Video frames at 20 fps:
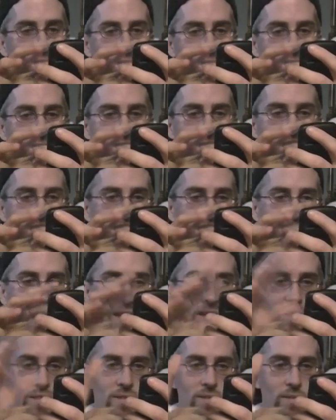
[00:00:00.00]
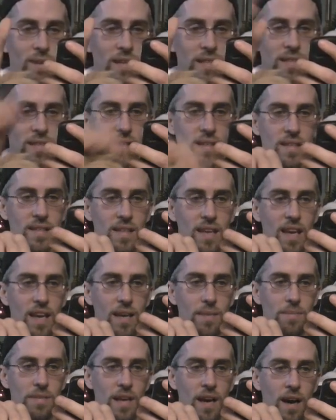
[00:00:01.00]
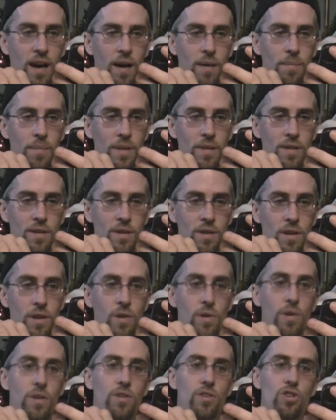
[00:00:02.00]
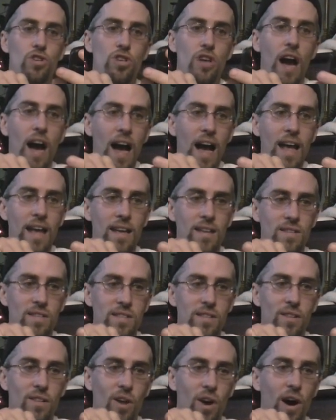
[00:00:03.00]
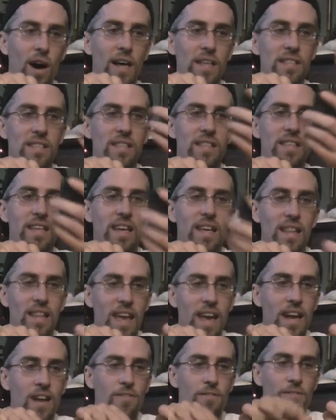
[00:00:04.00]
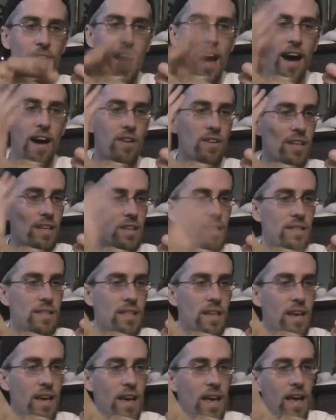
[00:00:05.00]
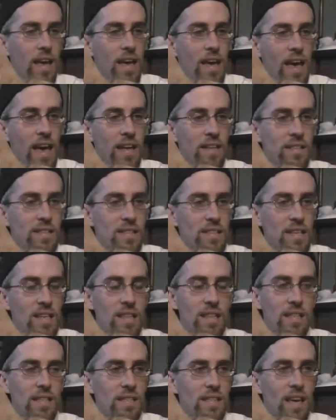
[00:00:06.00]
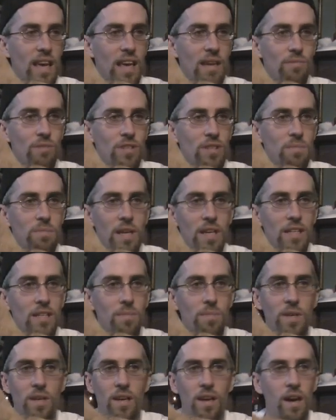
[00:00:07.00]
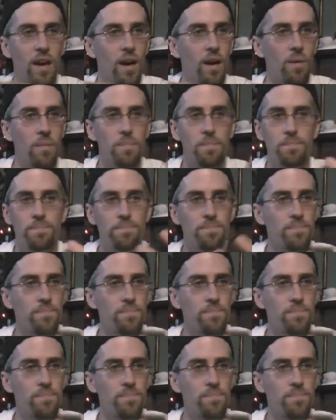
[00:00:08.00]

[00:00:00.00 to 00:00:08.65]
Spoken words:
so let's blast through the rest of these games. The New York Giants lost to the Atlanta Falcons, and seeing this game just makes me go,